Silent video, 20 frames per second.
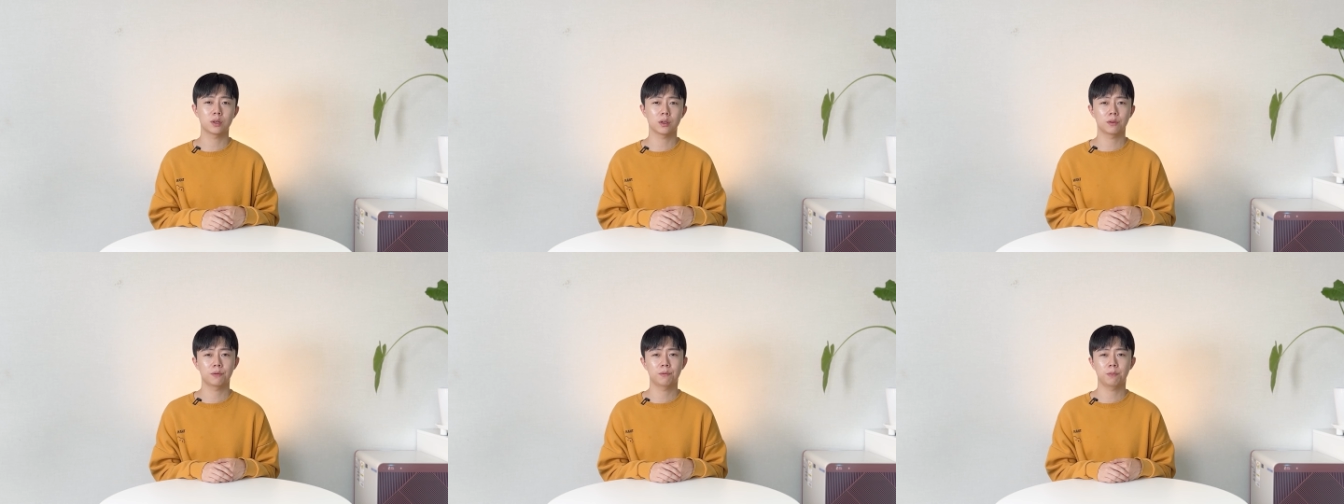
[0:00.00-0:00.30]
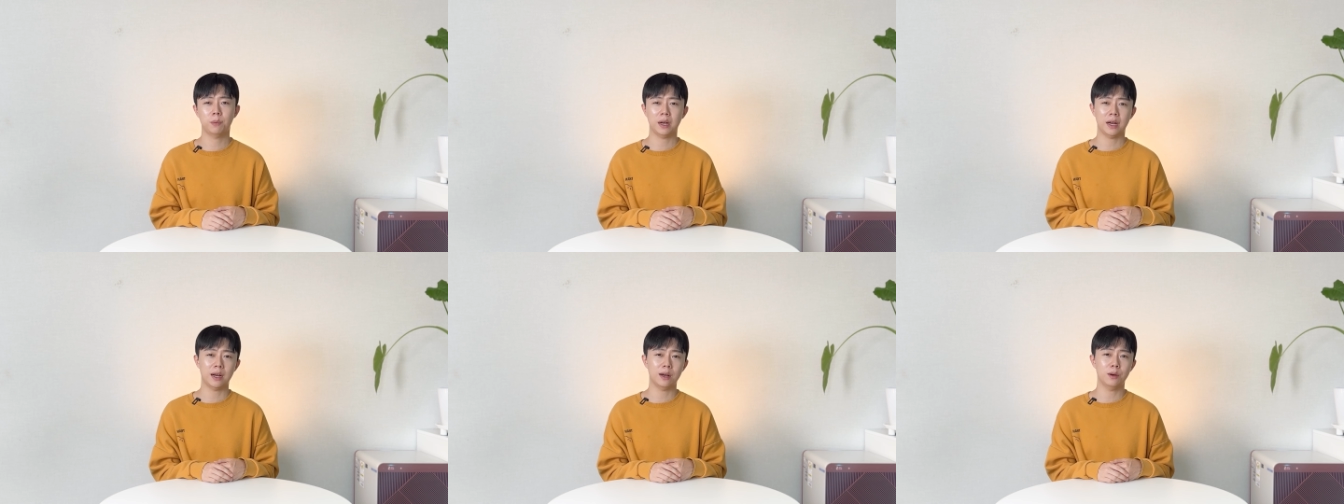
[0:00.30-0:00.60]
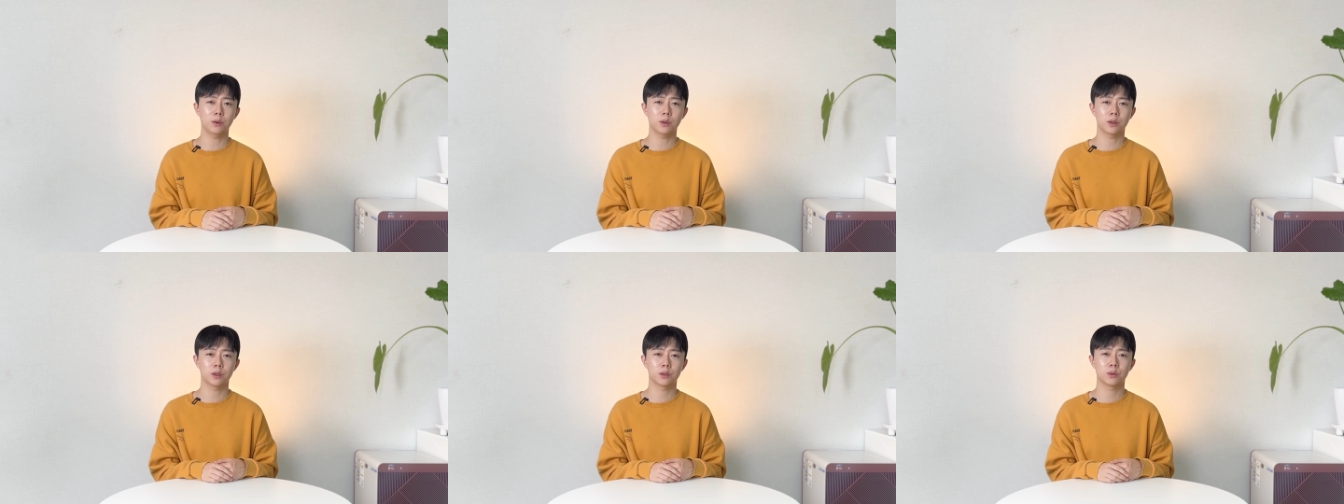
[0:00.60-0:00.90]
of
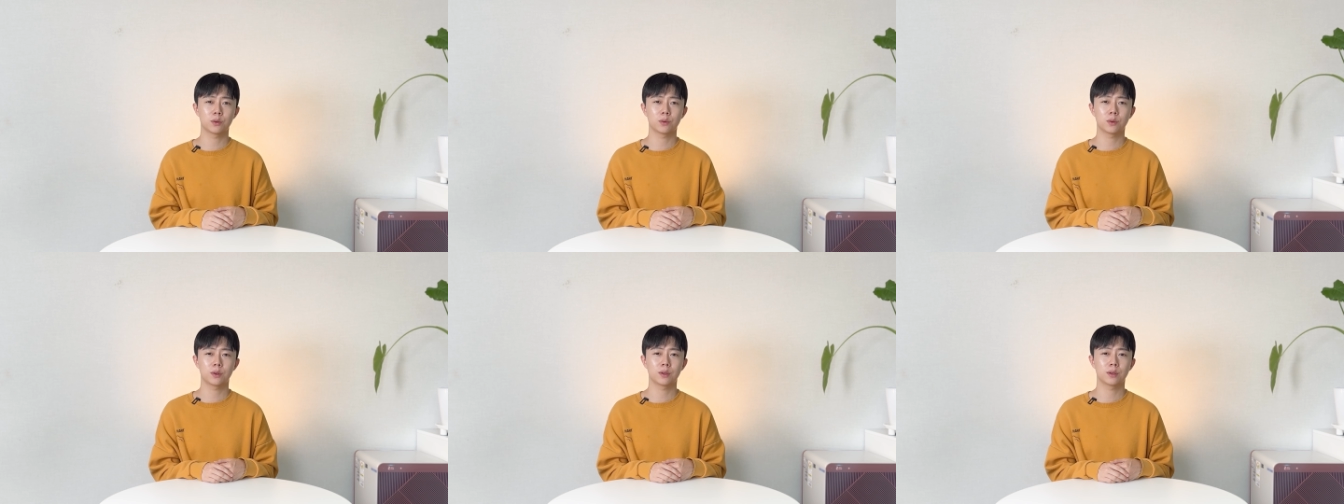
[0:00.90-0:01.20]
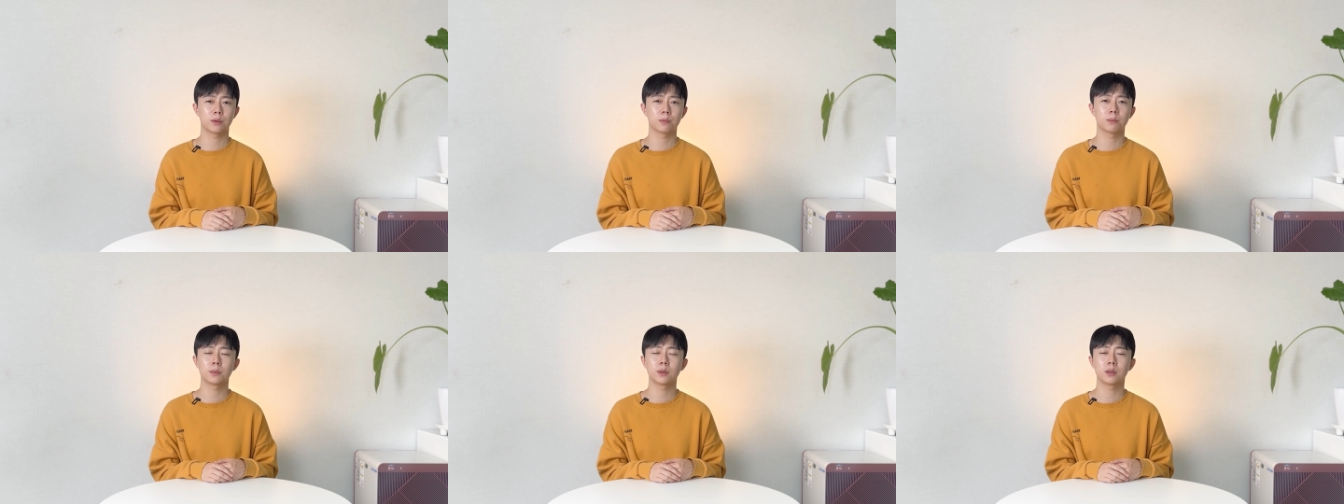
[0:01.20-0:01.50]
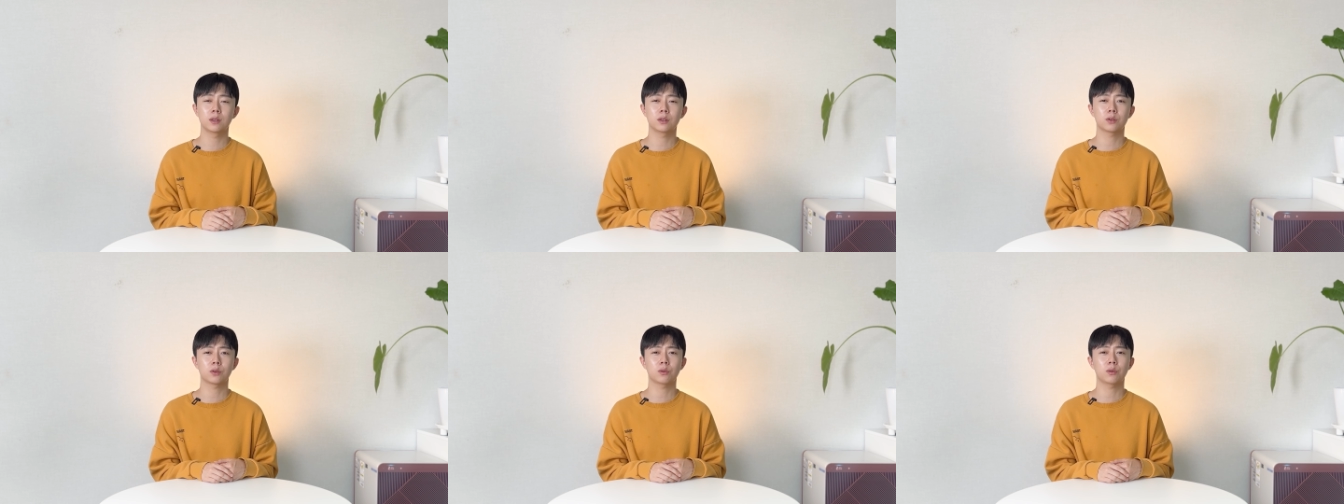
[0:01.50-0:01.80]
power during the
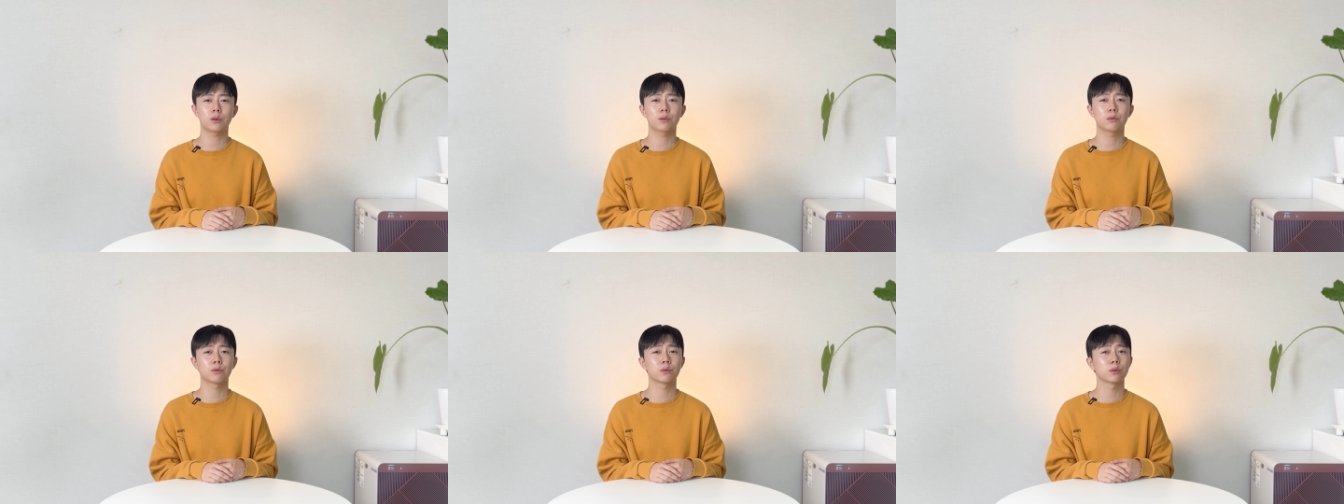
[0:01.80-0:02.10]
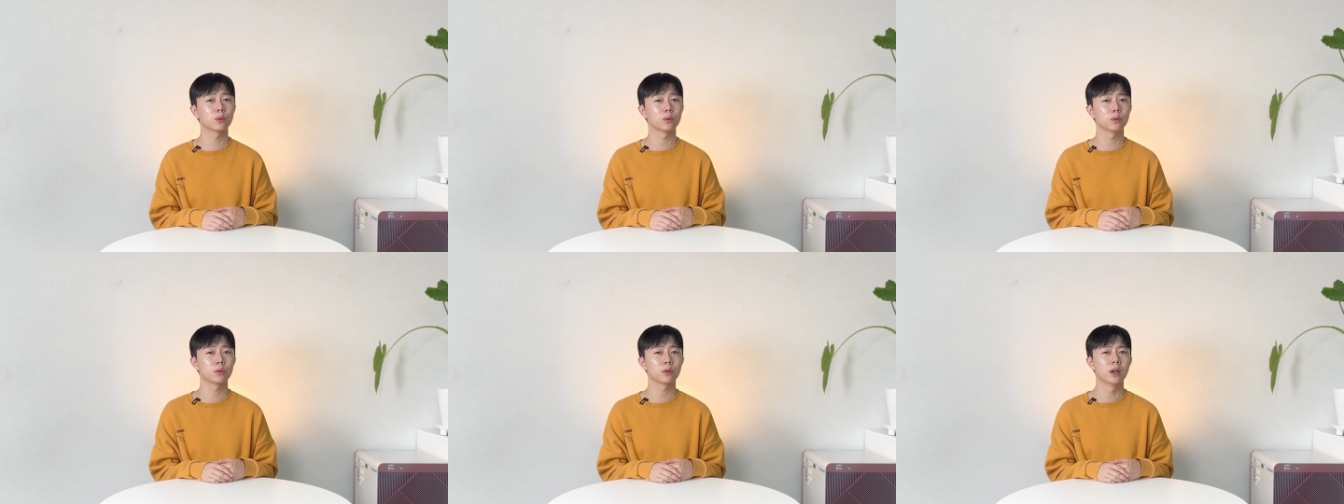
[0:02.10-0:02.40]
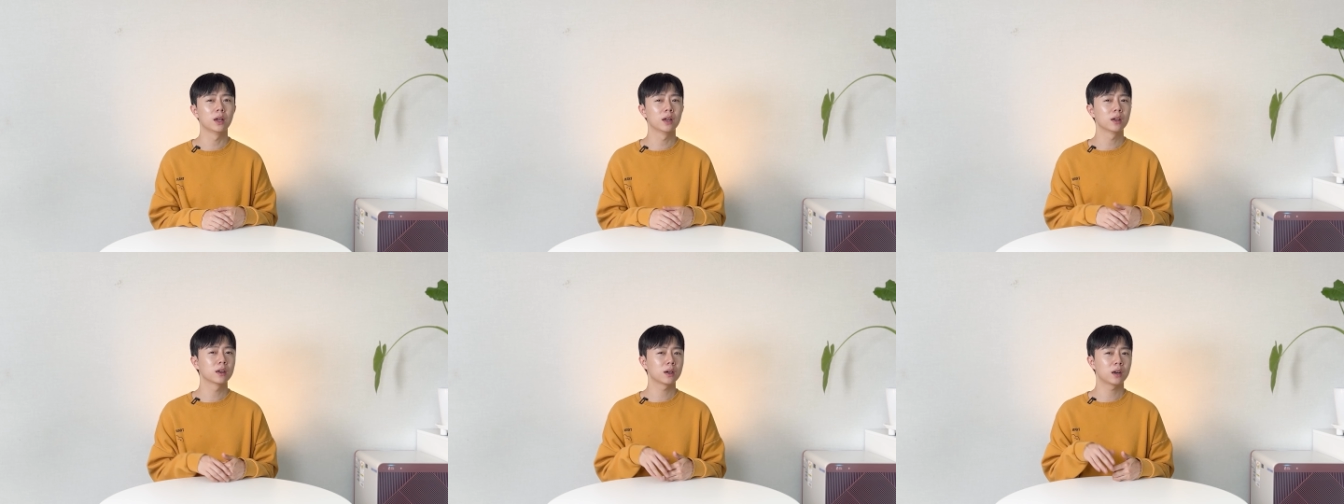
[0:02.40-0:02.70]
military
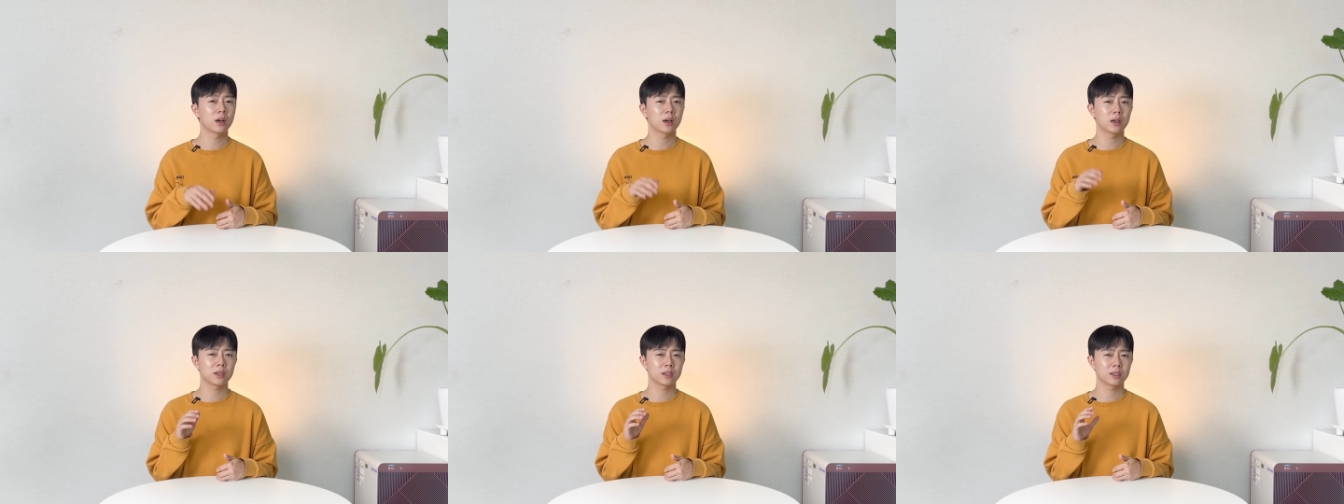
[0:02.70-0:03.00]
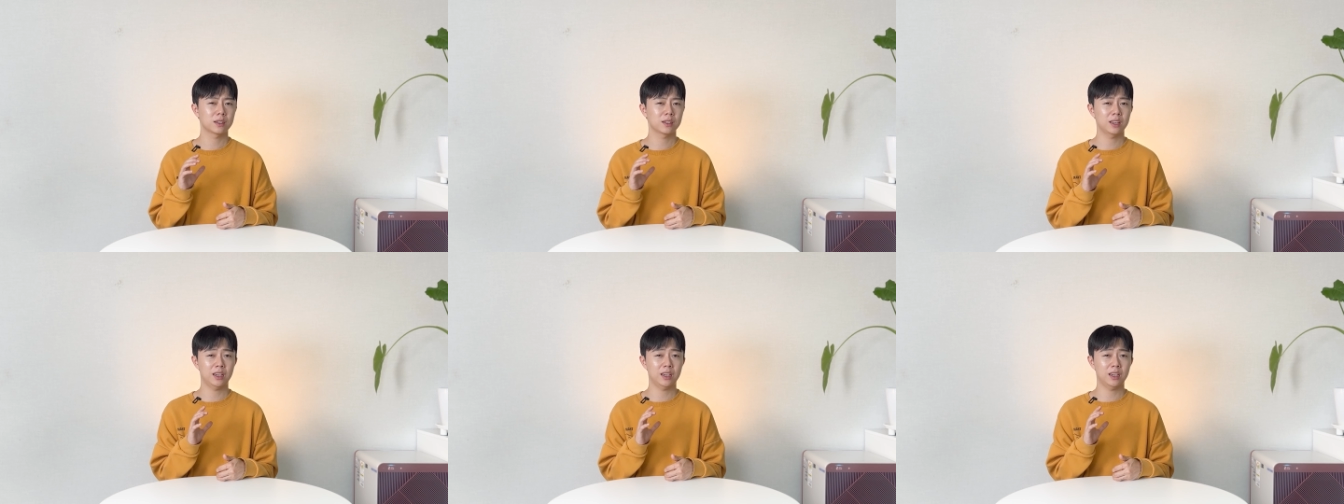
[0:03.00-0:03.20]
rule caused